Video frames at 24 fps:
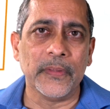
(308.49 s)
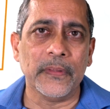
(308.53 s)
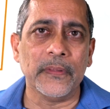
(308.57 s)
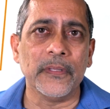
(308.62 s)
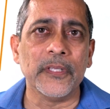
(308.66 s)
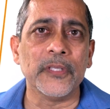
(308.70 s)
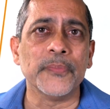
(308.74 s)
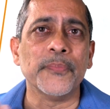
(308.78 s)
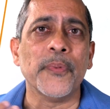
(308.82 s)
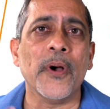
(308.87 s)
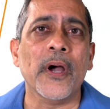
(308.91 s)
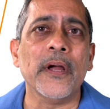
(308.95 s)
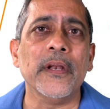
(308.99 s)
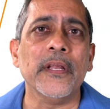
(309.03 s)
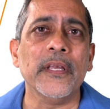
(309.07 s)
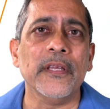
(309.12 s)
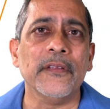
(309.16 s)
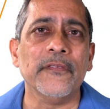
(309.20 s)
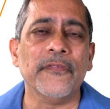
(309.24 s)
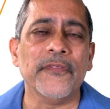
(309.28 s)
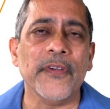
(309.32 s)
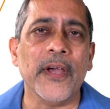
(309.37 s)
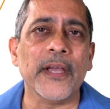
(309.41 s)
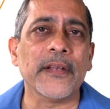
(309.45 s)
This body,
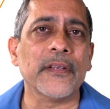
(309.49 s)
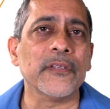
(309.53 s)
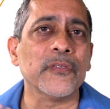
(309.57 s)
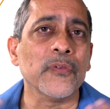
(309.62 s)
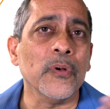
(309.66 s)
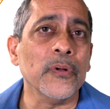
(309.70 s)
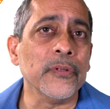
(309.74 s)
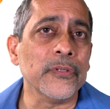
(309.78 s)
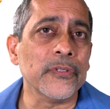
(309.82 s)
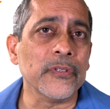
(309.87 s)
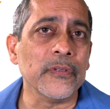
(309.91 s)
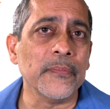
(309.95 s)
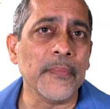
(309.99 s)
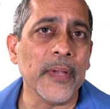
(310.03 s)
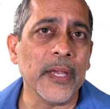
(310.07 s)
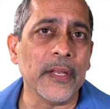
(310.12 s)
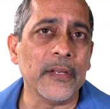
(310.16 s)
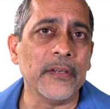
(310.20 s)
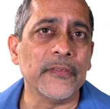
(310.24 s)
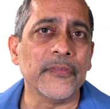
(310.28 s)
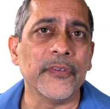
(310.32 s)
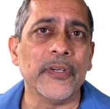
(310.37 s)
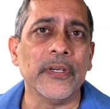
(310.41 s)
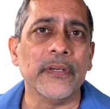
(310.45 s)
in fact, is also
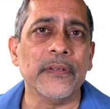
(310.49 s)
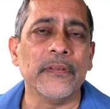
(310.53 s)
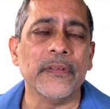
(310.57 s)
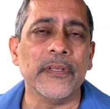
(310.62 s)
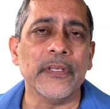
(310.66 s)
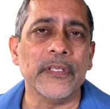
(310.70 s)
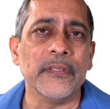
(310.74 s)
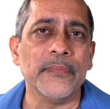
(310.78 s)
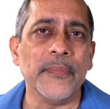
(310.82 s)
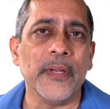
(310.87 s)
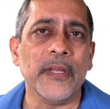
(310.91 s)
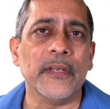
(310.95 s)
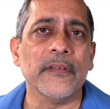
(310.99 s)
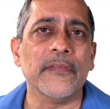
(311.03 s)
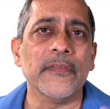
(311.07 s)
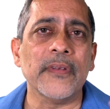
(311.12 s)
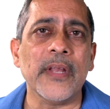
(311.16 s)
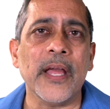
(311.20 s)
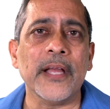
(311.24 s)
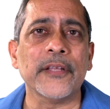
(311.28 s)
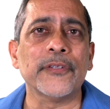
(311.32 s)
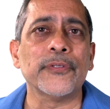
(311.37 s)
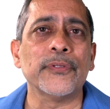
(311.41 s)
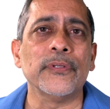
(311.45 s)
made of earth. It is made of
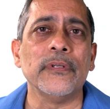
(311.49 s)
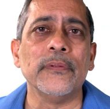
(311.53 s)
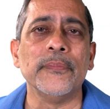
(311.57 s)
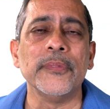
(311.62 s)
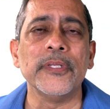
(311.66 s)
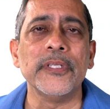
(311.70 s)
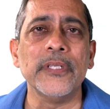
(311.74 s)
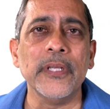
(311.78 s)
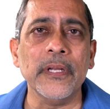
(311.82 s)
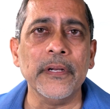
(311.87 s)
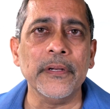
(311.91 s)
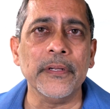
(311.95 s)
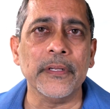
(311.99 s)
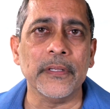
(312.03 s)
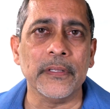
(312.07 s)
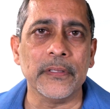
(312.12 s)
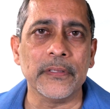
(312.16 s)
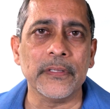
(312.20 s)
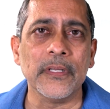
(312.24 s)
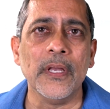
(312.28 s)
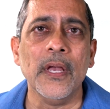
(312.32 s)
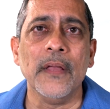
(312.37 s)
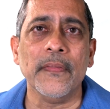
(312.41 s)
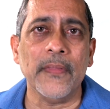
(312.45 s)
natural
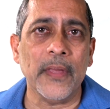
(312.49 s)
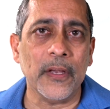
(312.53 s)
materials.